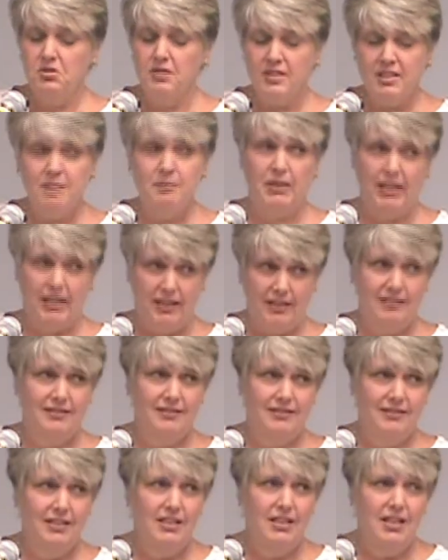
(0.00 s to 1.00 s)
Trust me,
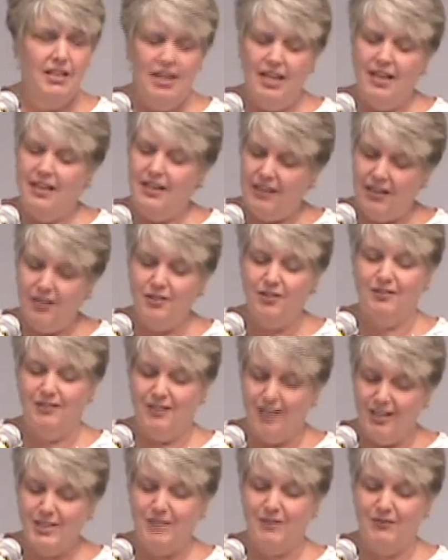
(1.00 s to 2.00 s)
there
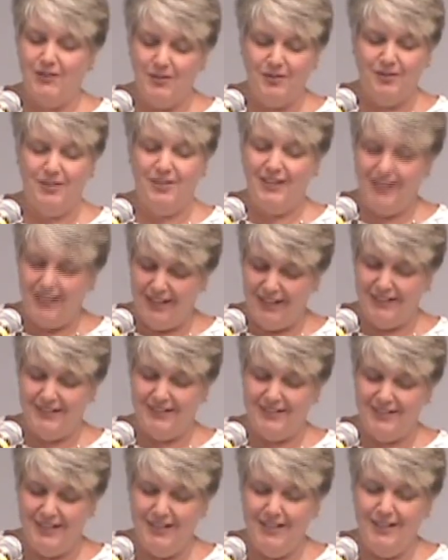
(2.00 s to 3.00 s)
are lots of other
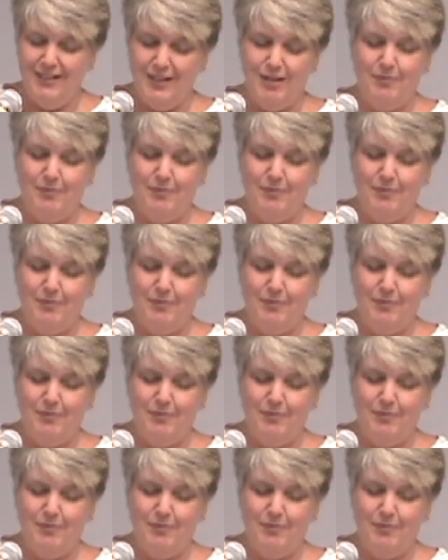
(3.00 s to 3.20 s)
things